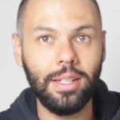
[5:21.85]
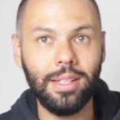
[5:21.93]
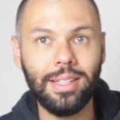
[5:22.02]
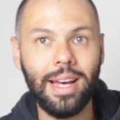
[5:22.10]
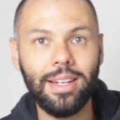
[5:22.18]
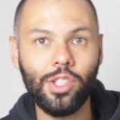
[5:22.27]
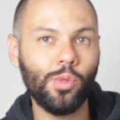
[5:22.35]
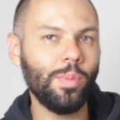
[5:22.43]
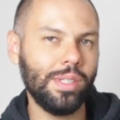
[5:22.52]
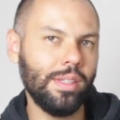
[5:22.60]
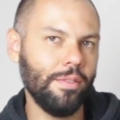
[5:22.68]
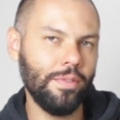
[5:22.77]
in that
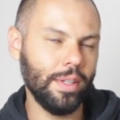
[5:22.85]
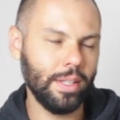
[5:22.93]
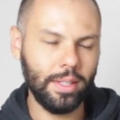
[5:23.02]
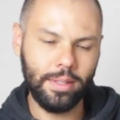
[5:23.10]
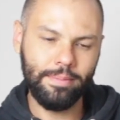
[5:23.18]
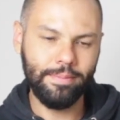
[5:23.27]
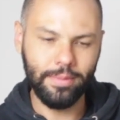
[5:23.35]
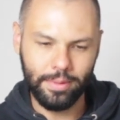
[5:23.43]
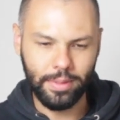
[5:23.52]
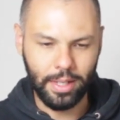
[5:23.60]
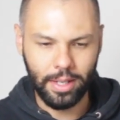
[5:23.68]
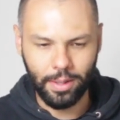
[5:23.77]
specific
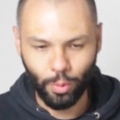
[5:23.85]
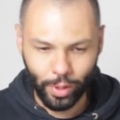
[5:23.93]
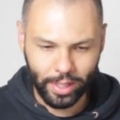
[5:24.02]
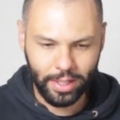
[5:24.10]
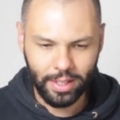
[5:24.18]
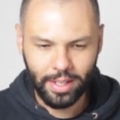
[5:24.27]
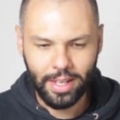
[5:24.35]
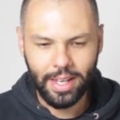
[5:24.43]
week.